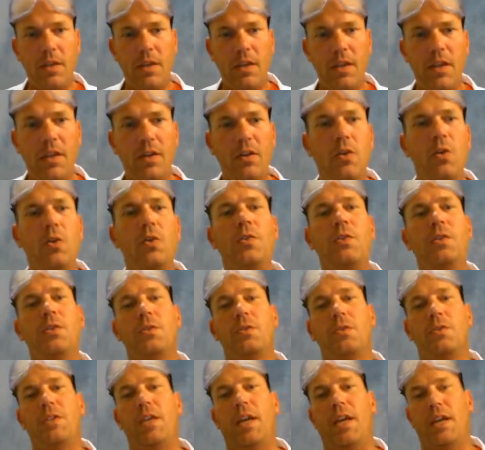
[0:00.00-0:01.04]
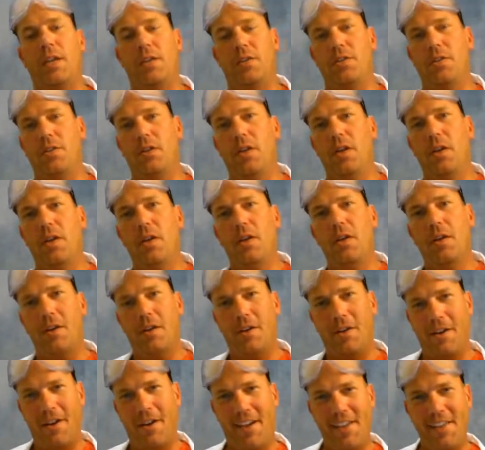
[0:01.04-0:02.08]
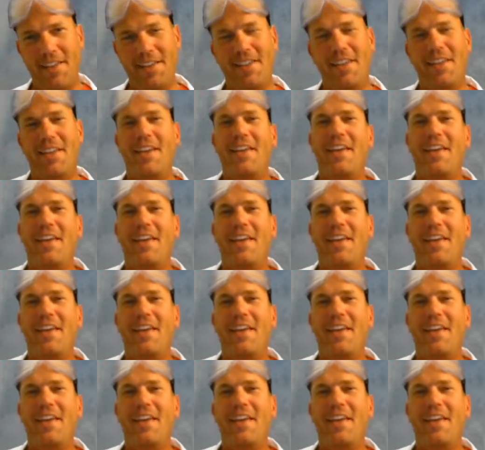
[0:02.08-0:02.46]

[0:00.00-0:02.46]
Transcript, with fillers: can also change. All right.